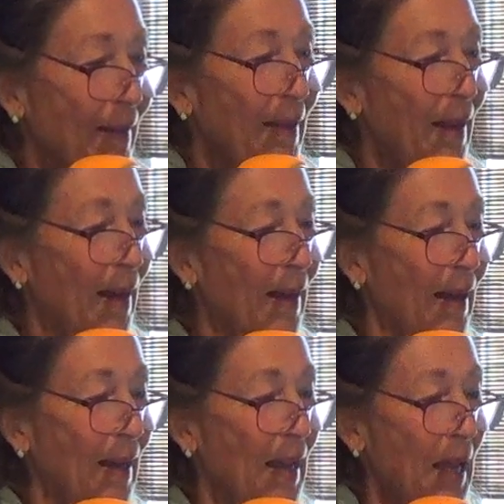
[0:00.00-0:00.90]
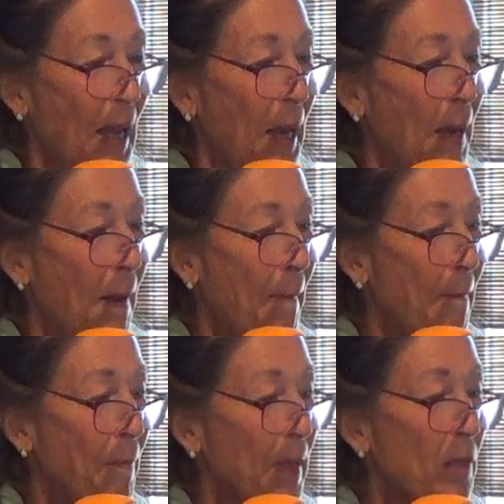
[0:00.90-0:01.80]
Yeah.
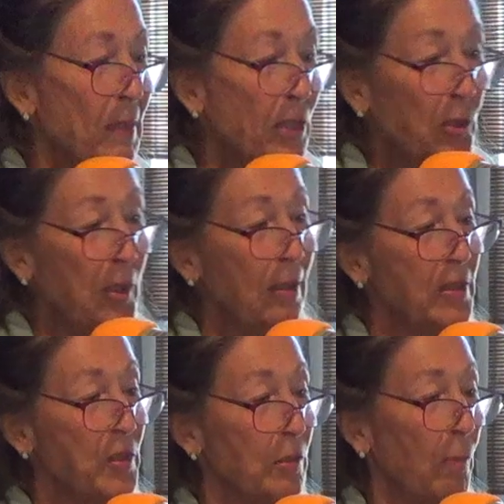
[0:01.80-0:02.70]
The materialist